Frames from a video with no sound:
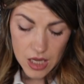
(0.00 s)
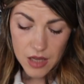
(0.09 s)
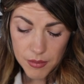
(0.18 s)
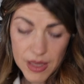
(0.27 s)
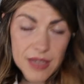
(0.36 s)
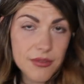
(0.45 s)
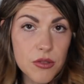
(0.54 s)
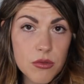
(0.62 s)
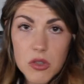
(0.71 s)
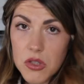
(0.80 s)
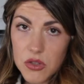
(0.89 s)
But if you
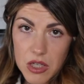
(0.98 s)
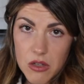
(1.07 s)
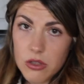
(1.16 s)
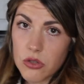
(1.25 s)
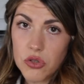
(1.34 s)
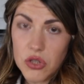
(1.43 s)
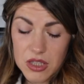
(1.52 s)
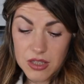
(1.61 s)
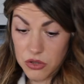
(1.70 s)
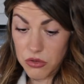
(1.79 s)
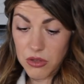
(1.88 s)
want, you can also just
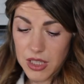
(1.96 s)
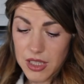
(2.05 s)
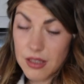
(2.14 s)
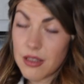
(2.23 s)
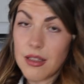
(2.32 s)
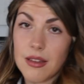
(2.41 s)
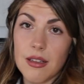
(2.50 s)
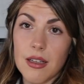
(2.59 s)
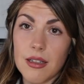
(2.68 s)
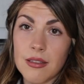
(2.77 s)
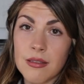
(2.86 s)
destroy it and
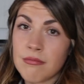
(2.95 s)
then,